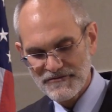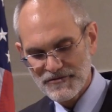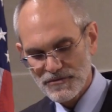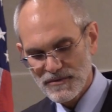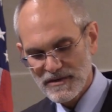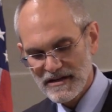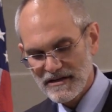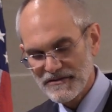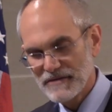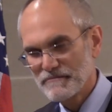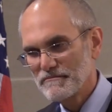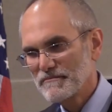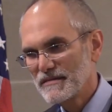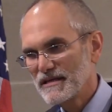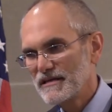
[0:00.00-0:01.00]
after a while
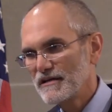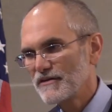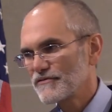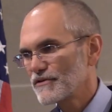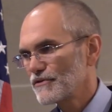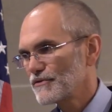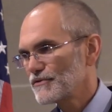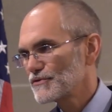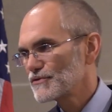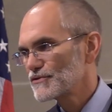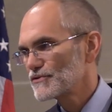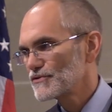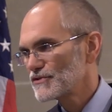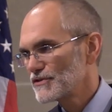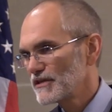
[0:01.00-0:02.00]
that many of
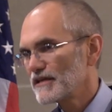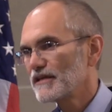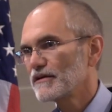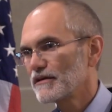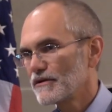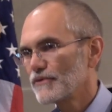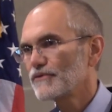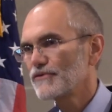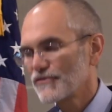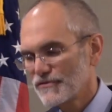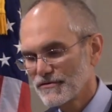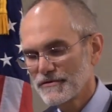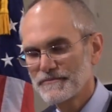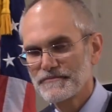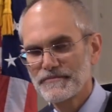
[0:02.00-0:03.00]
those sticky notes
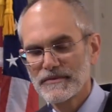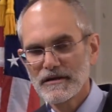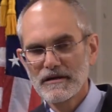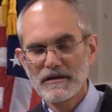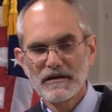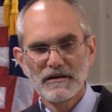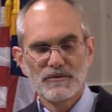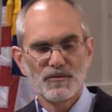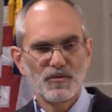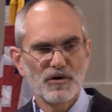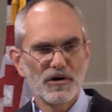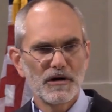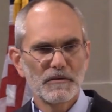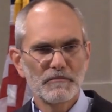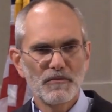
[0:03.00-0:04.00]

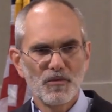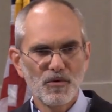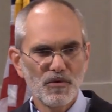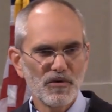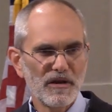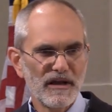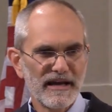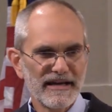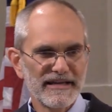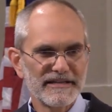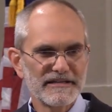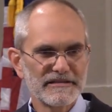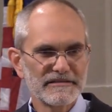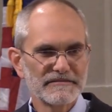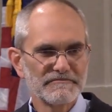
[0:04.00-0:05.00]
were more like
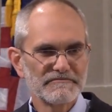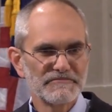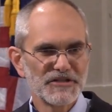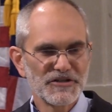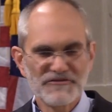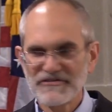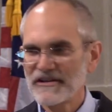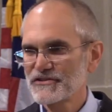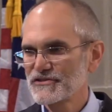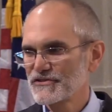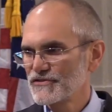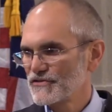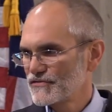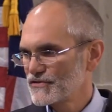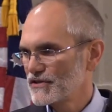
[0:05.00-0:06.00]

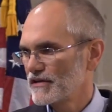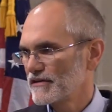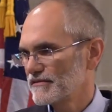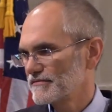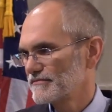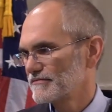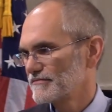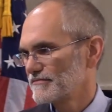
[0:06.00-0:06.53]
confessions of sin.